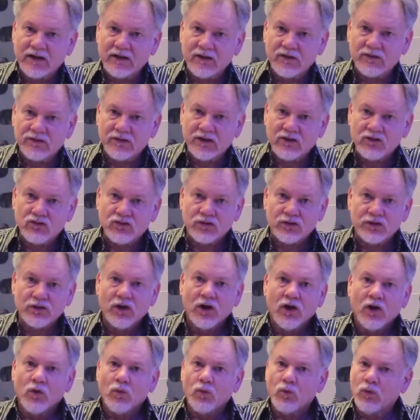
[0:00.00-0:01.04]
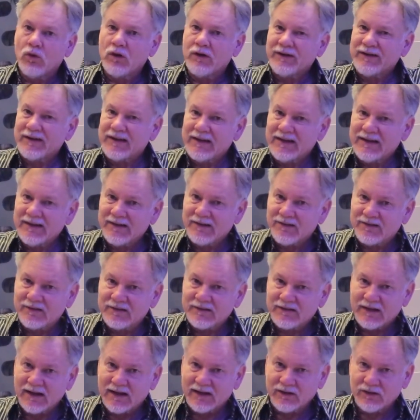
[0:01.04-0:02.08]
accusation, one
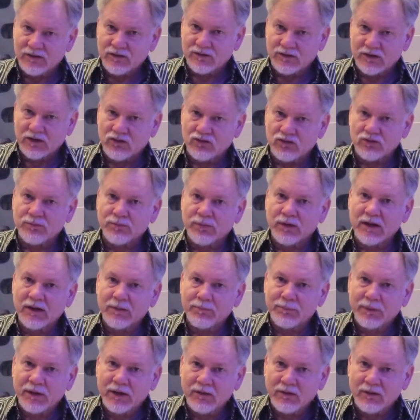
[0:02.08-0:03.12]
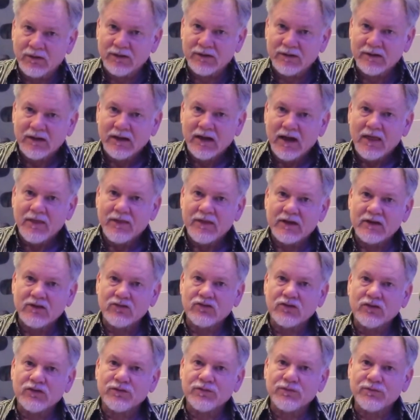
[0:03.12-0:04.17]
innocent accusation by a parent that is
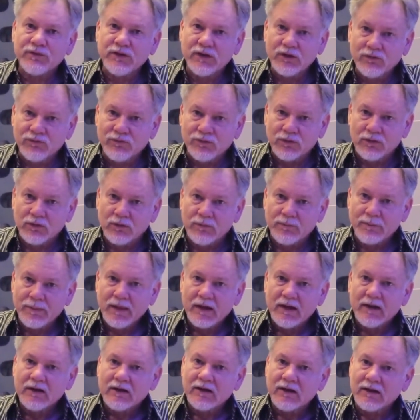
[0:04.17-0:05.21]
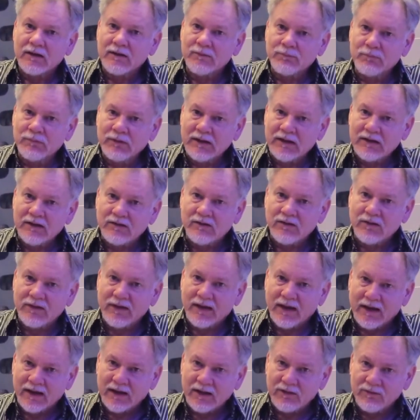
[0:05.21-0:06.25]
just fearful can lead to the
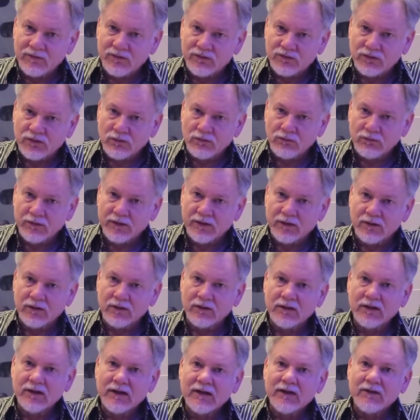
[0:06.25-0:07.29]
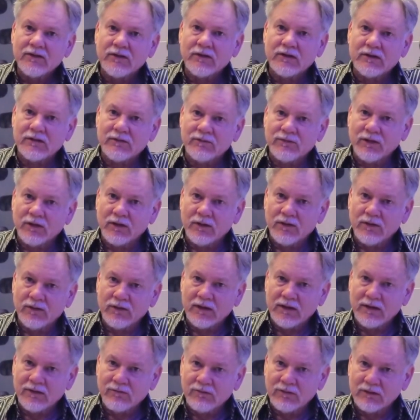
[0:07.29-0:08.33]
end of his career, the
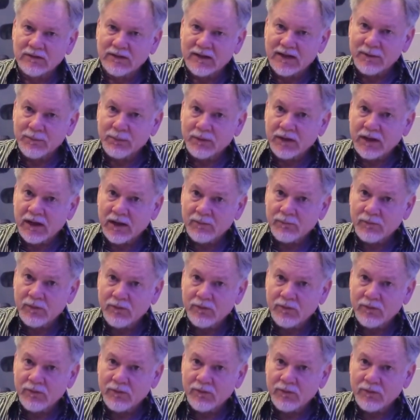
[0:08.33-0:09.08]
labeling